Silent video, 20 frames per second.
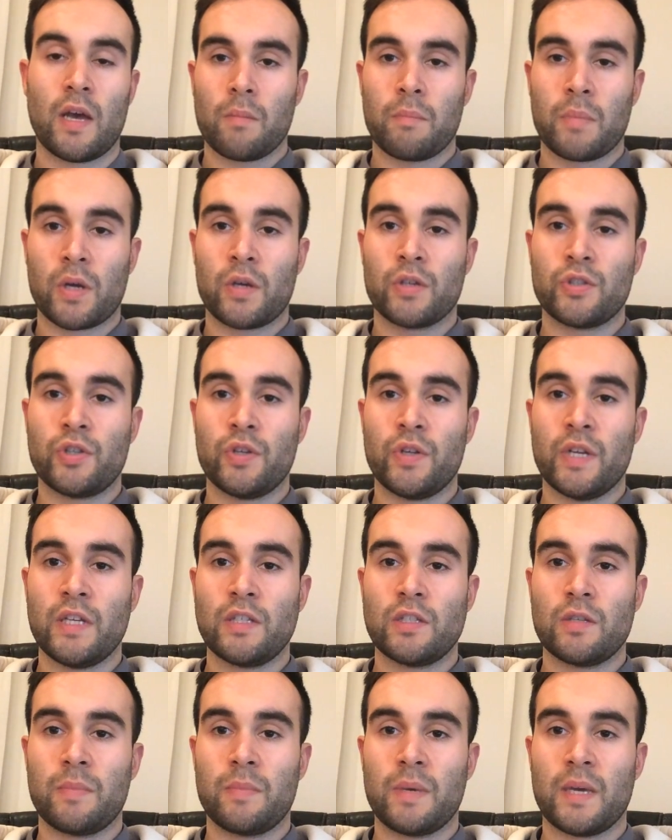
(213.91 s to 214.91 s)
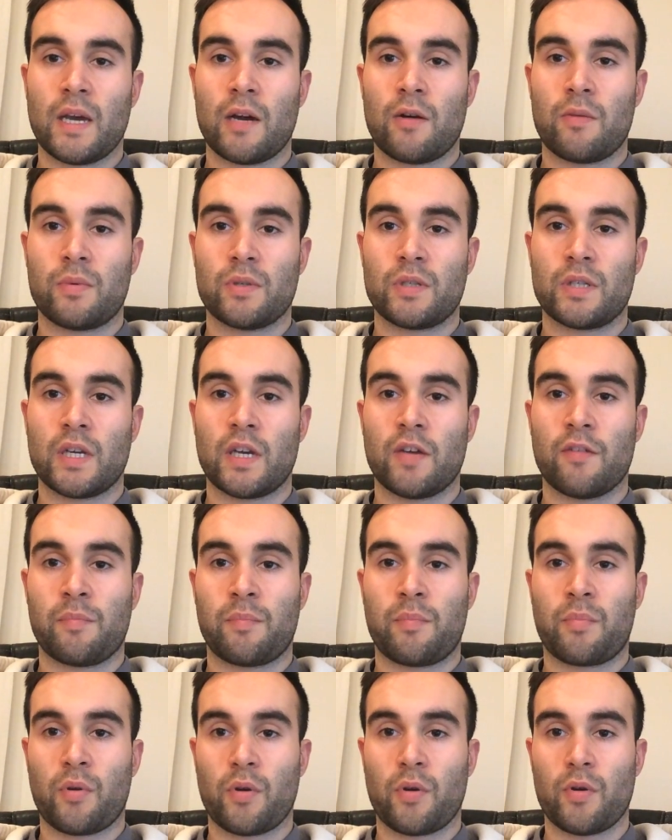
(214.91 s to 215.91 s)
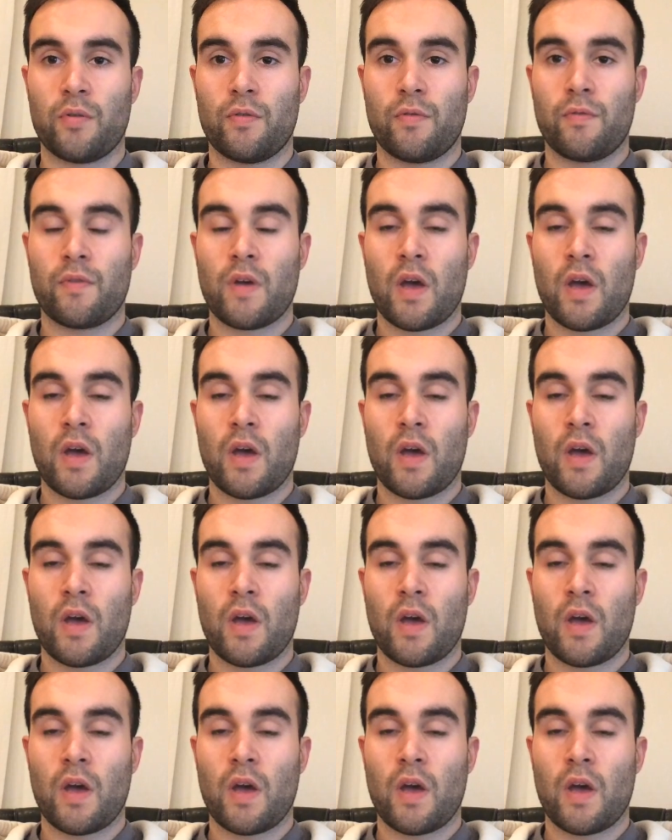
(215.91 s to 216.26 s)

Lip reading: because you need to be able to give proof